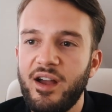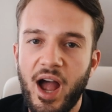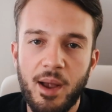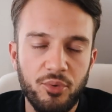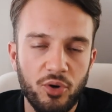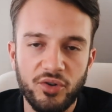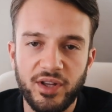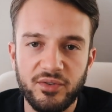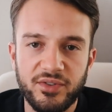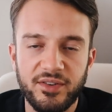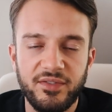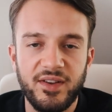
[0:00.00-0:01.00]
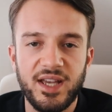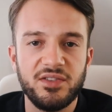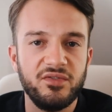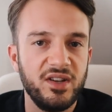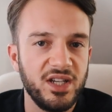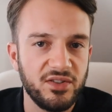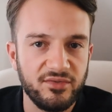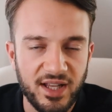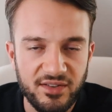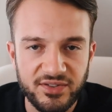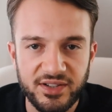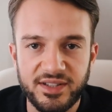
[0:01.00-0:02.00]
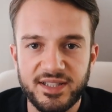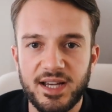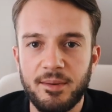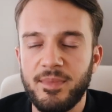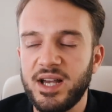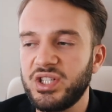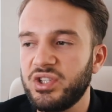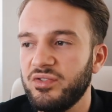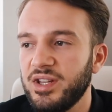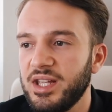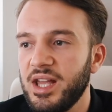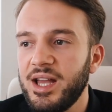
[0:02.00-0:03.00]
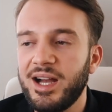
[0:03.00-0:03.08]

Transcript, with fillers: I brought out the first version of Lifestyle Design Mastery.